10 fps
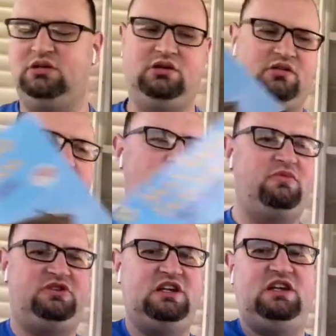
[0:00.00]
Thump,
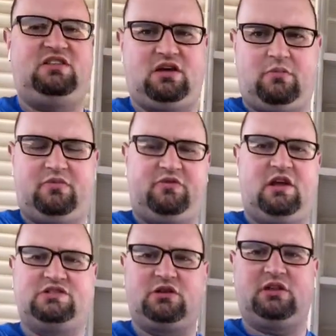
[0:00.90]
diddy, thump. So
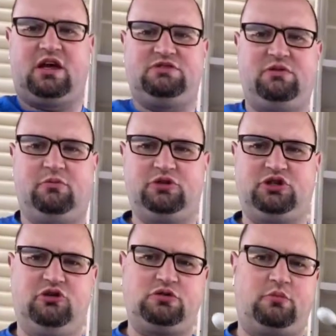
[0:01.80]
that's our last rhythm. I'm just going
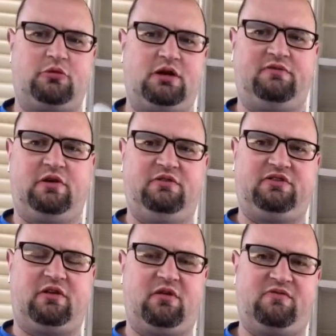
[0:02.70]
to drum right in front of us. I
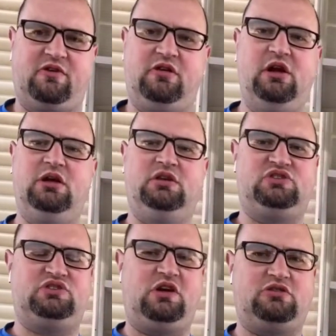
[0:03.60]
can have a
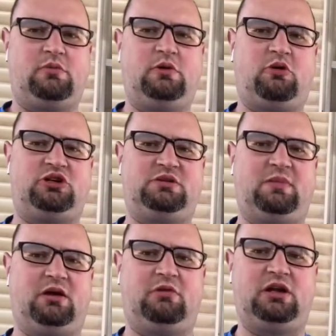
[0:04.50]
snare drum and a marching
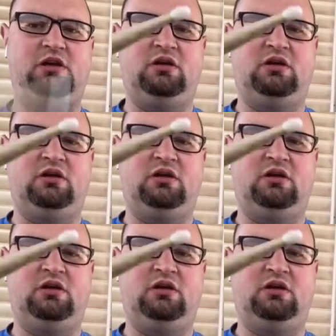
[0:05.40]
band. Ready?